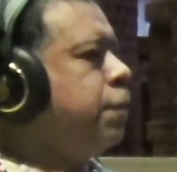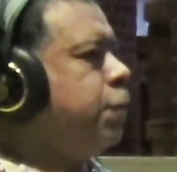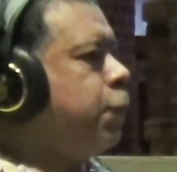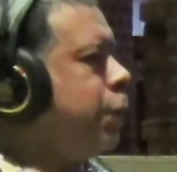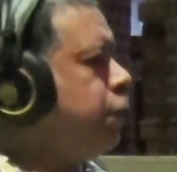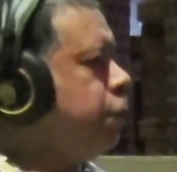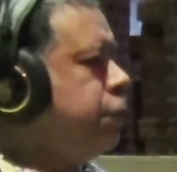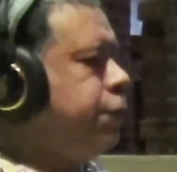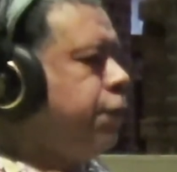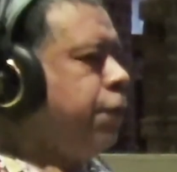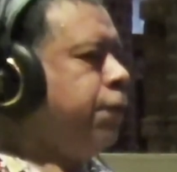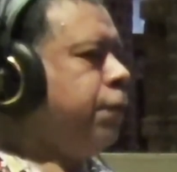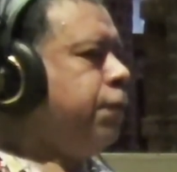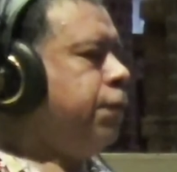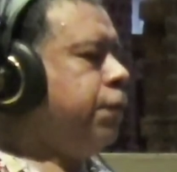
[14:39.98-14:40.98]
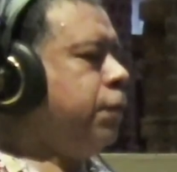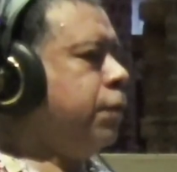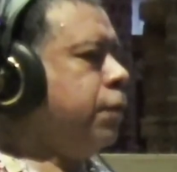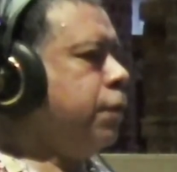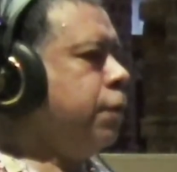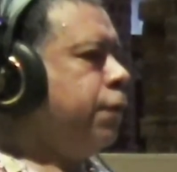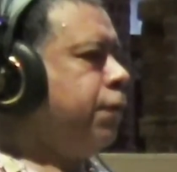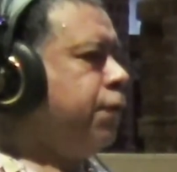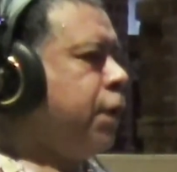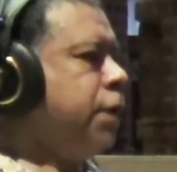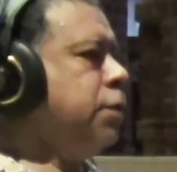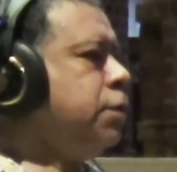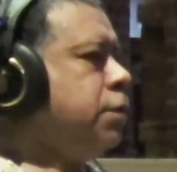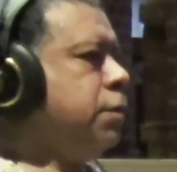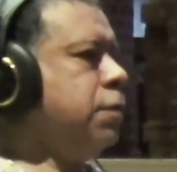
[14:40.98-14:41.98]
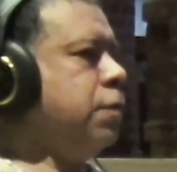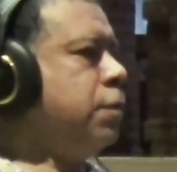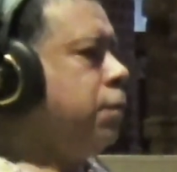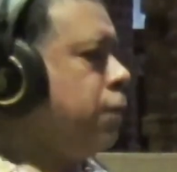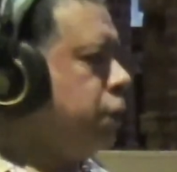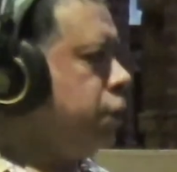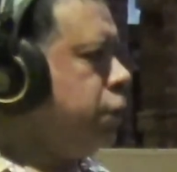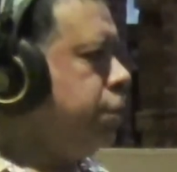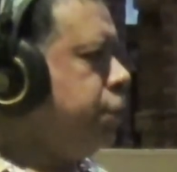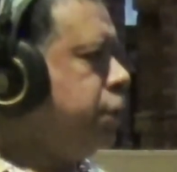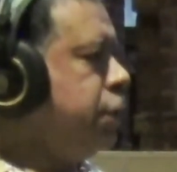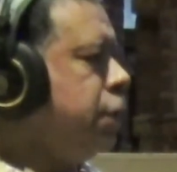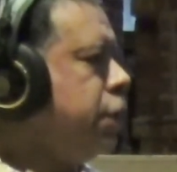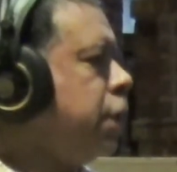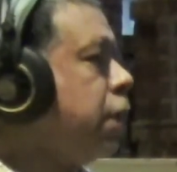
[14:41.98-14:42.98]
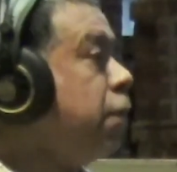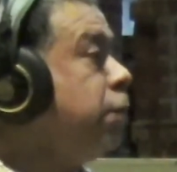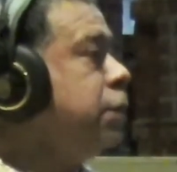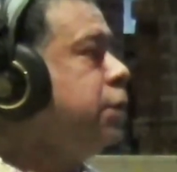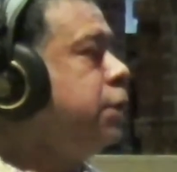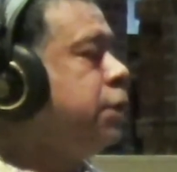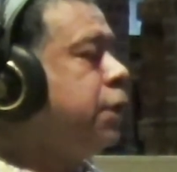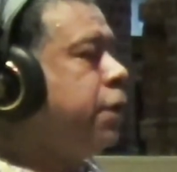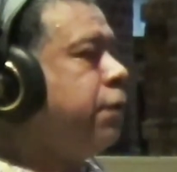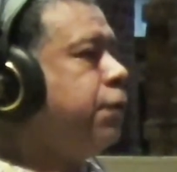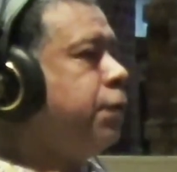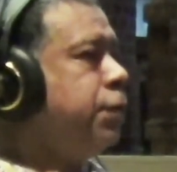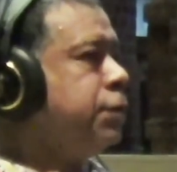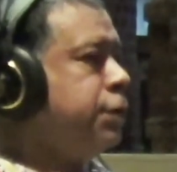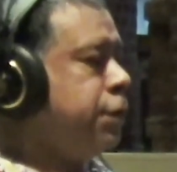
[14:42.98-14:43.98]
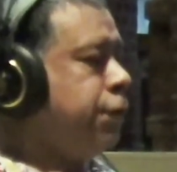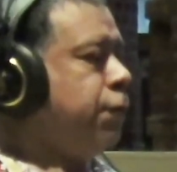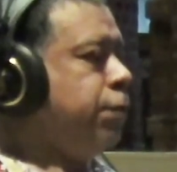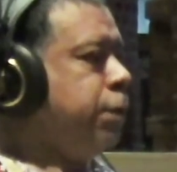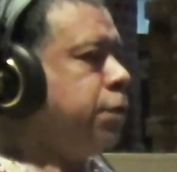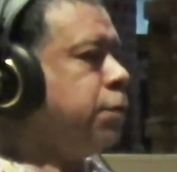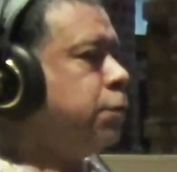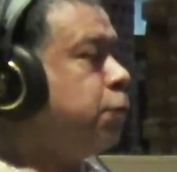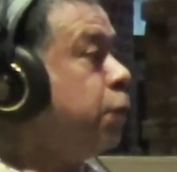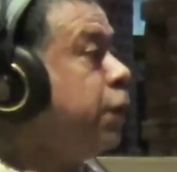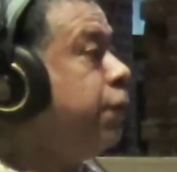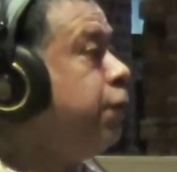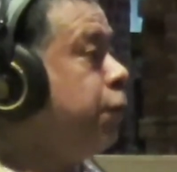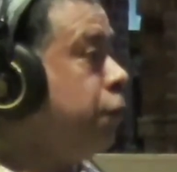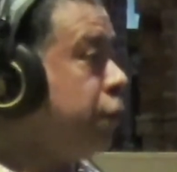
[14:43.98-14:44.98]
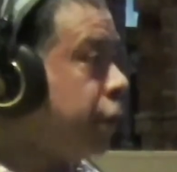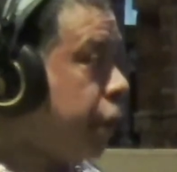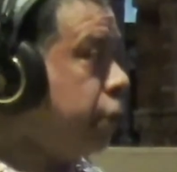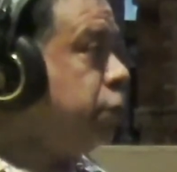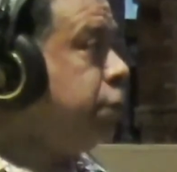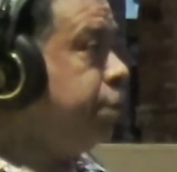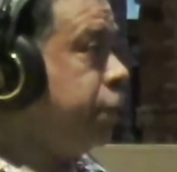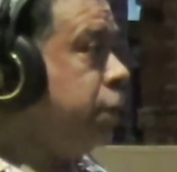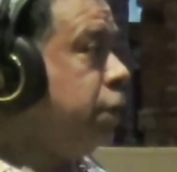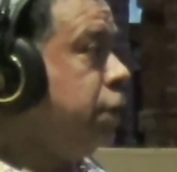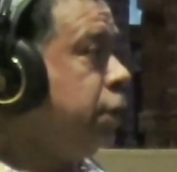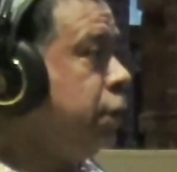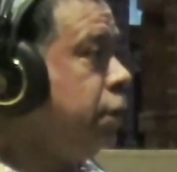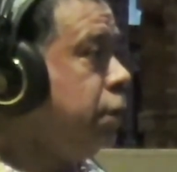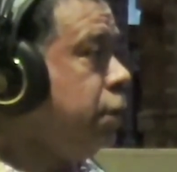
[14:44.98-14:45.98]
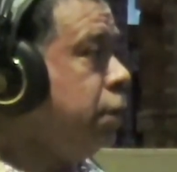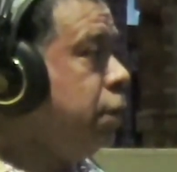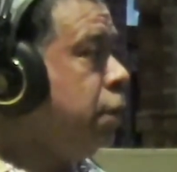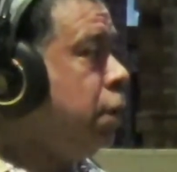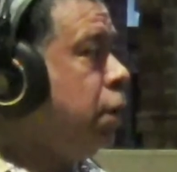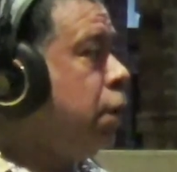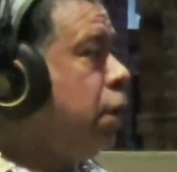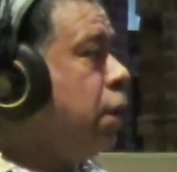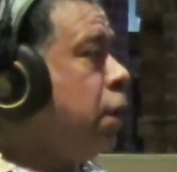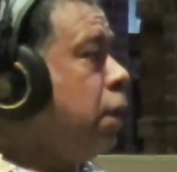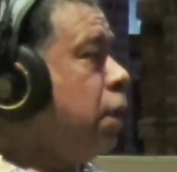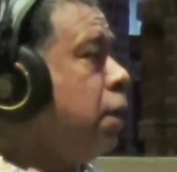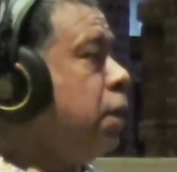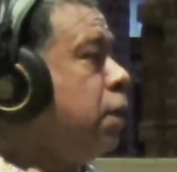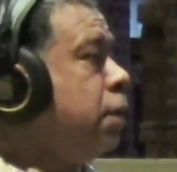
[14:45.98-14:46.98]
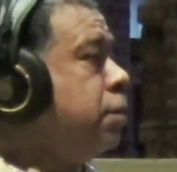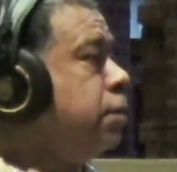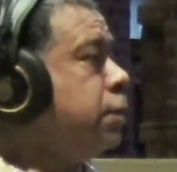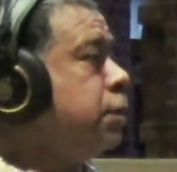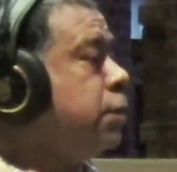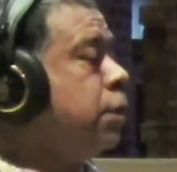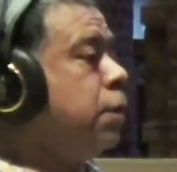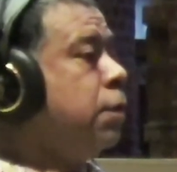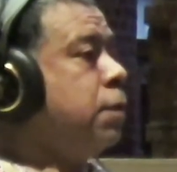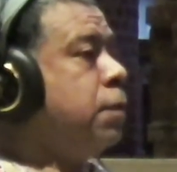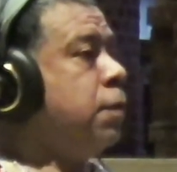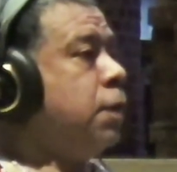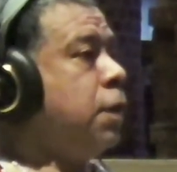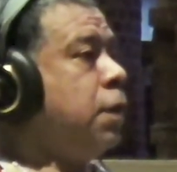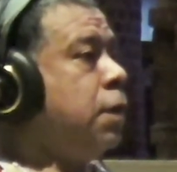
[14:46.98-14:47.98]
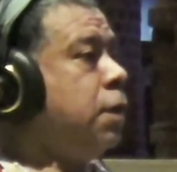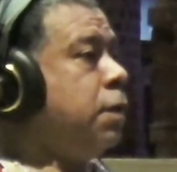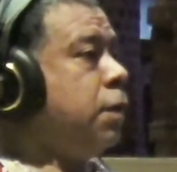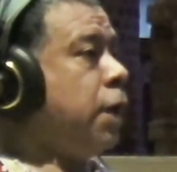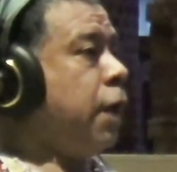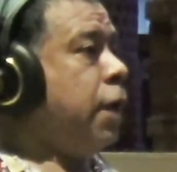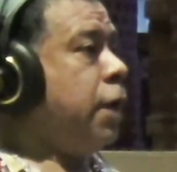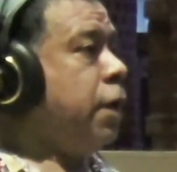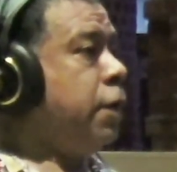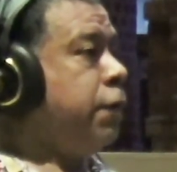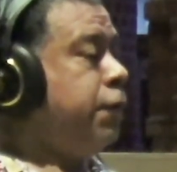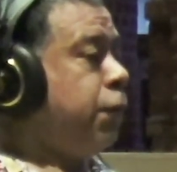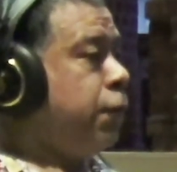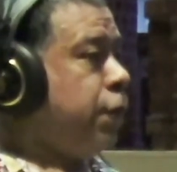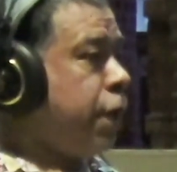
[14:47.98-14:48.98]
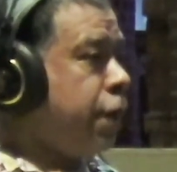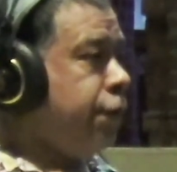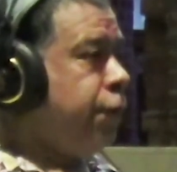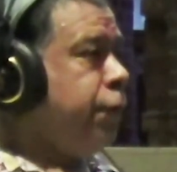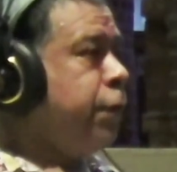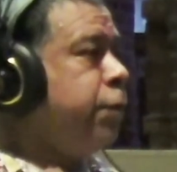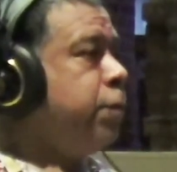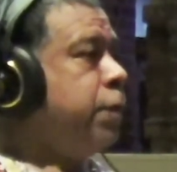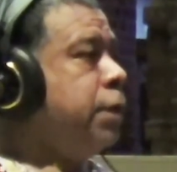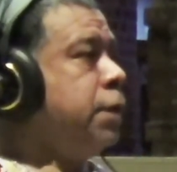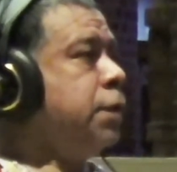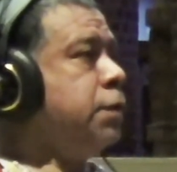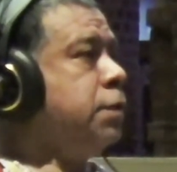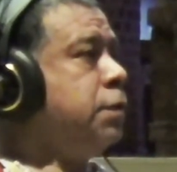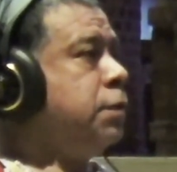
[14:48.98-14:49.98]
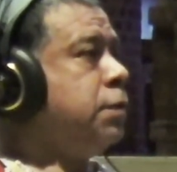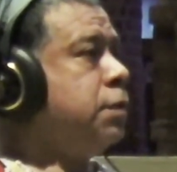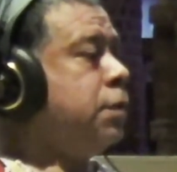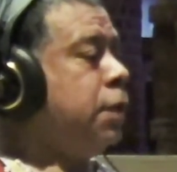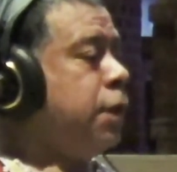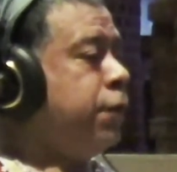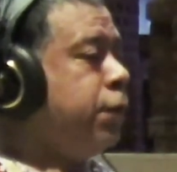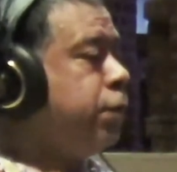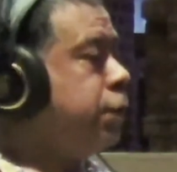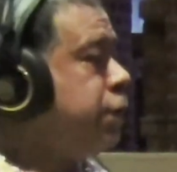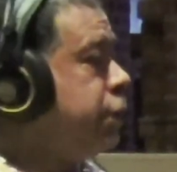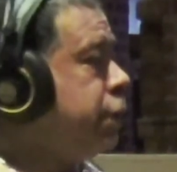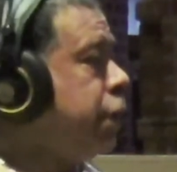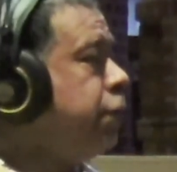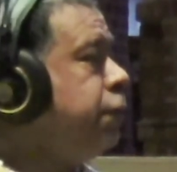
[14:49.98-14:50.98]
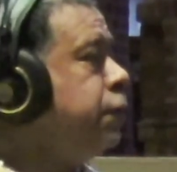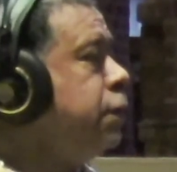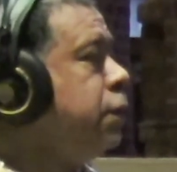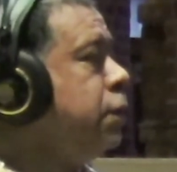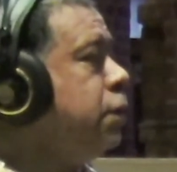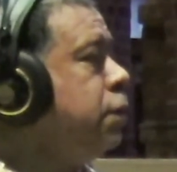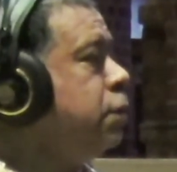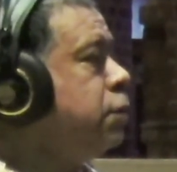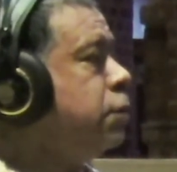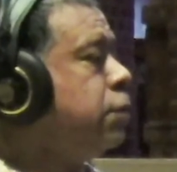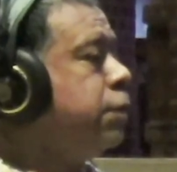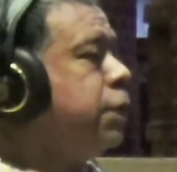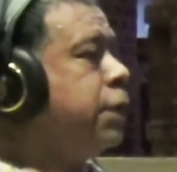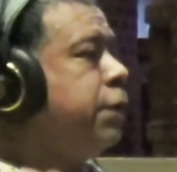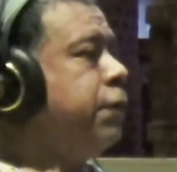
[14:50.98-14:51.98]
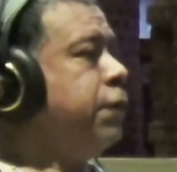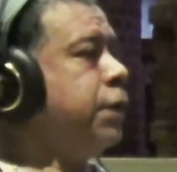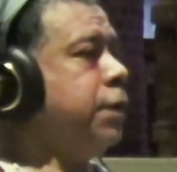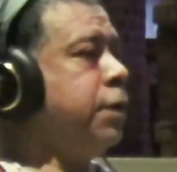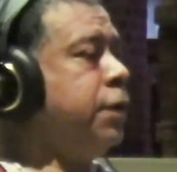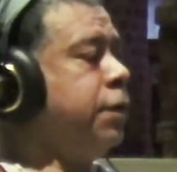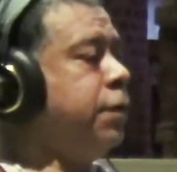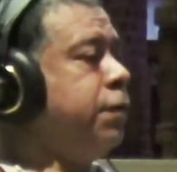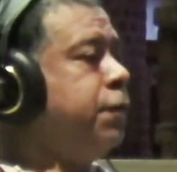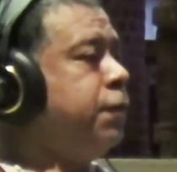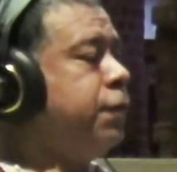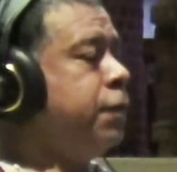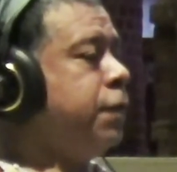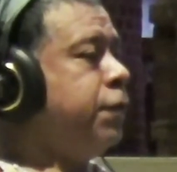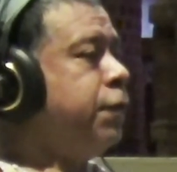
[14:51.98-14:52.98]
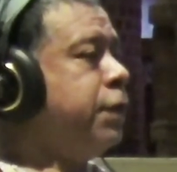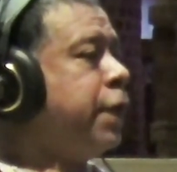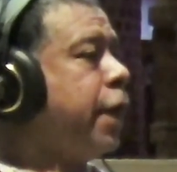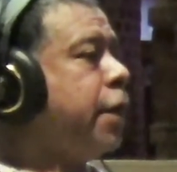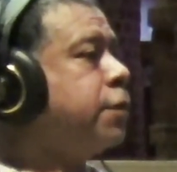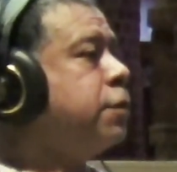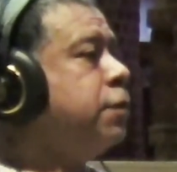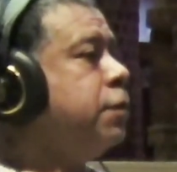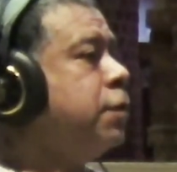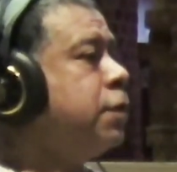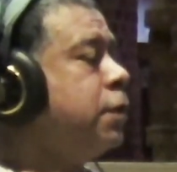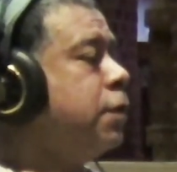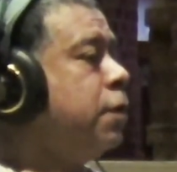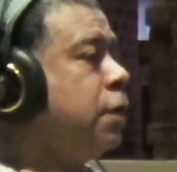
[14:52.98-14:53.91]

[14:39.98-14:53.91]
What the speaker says: whether it was for fights or intimacy. And I always did that for several reasons. One, for accountability, and for everyone's safety, so that if an actor